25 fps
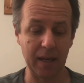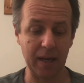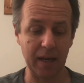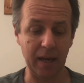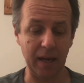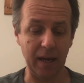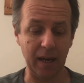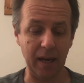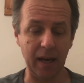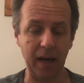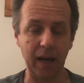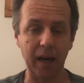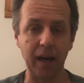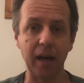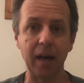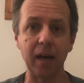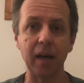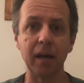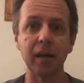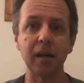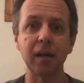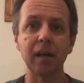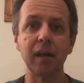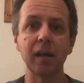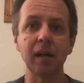
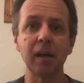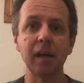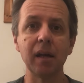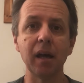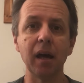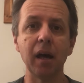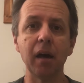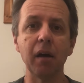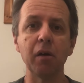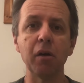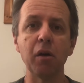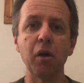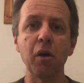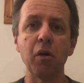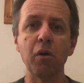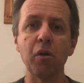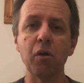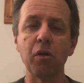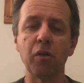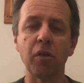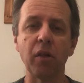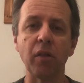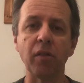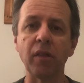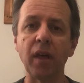
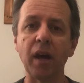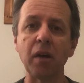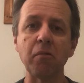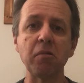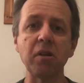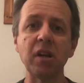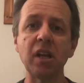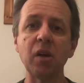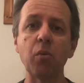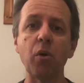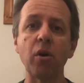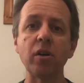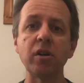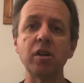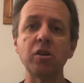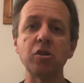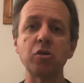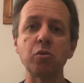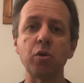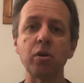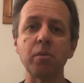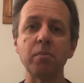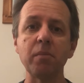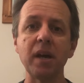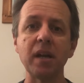They really want him
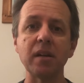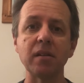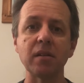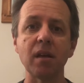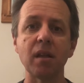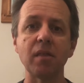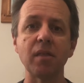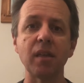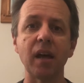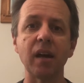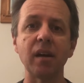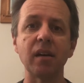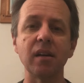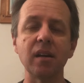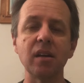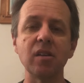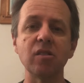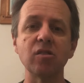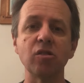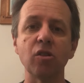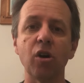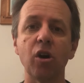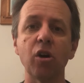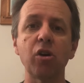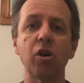to admit that
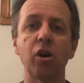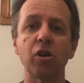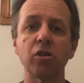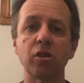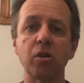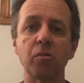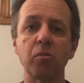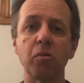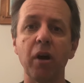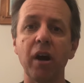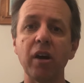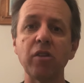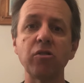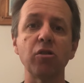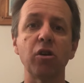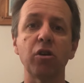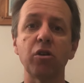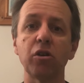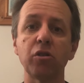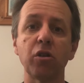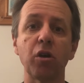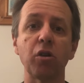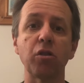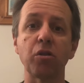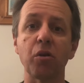he's not got the right, he's not
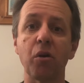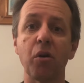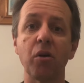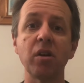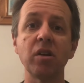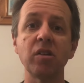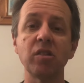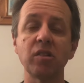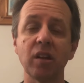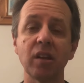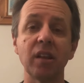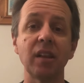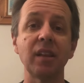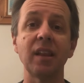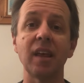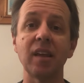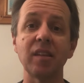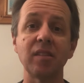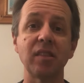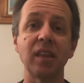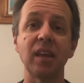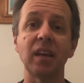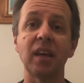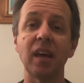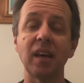got the authority, so then they're
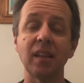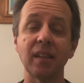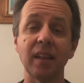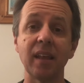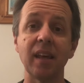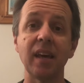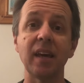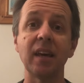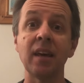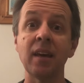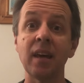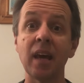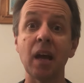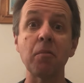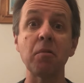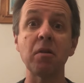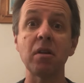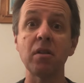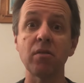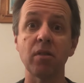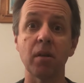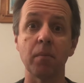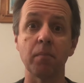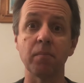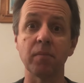thinking that he can get rid
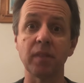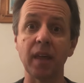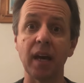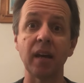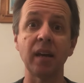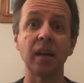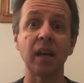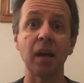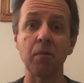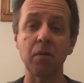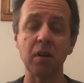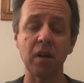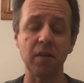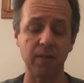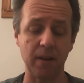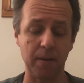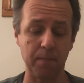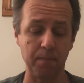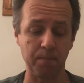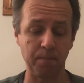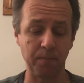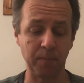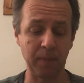of them. They can get rid of him.